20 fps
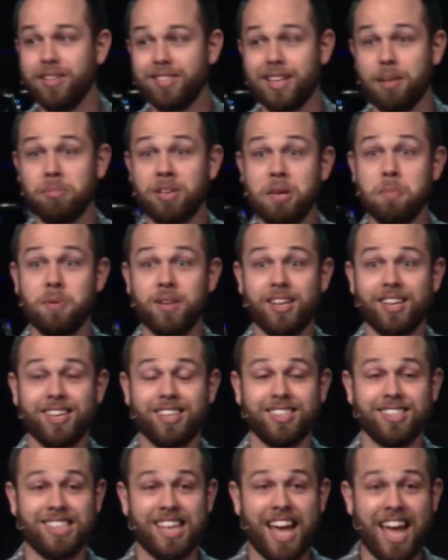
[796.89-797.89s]
At least I'm keeping
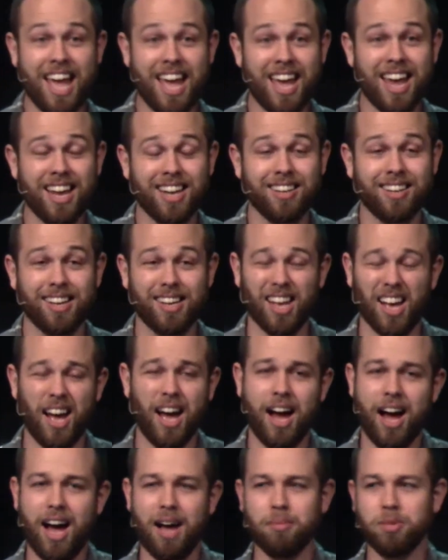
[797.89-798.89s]
it contained. Like,
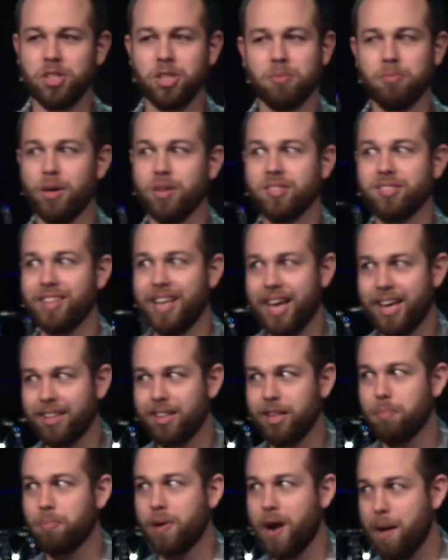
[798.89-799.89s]
I'm sure most
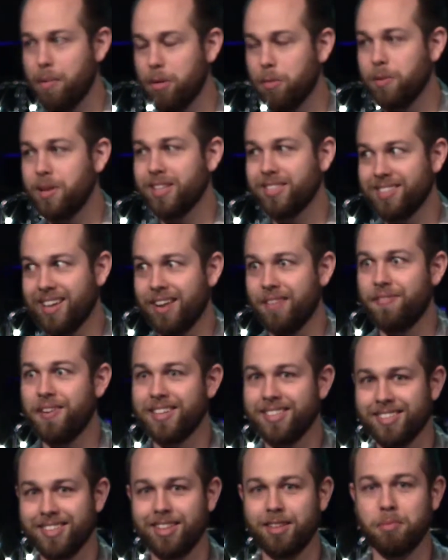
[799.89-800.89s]
likely, probably it's not
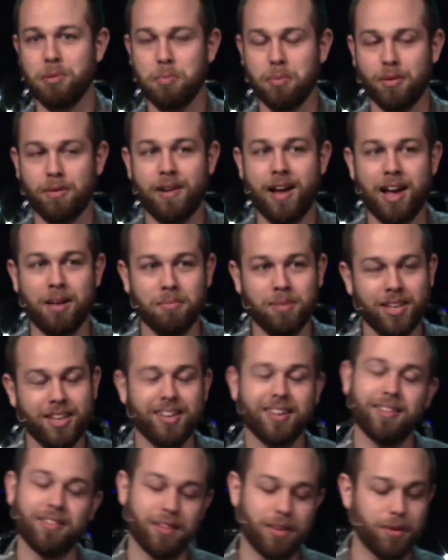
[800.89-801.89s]
affecting other people around
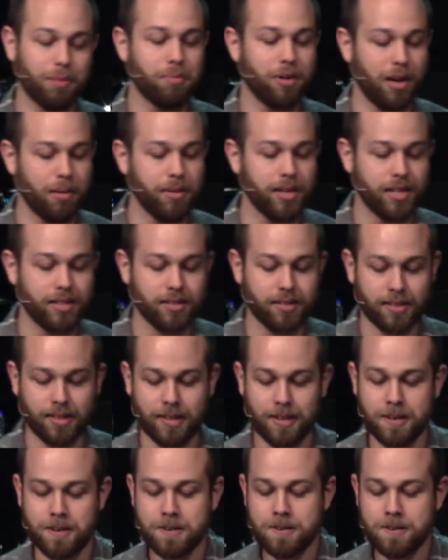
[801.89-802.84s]
me, although it probably is.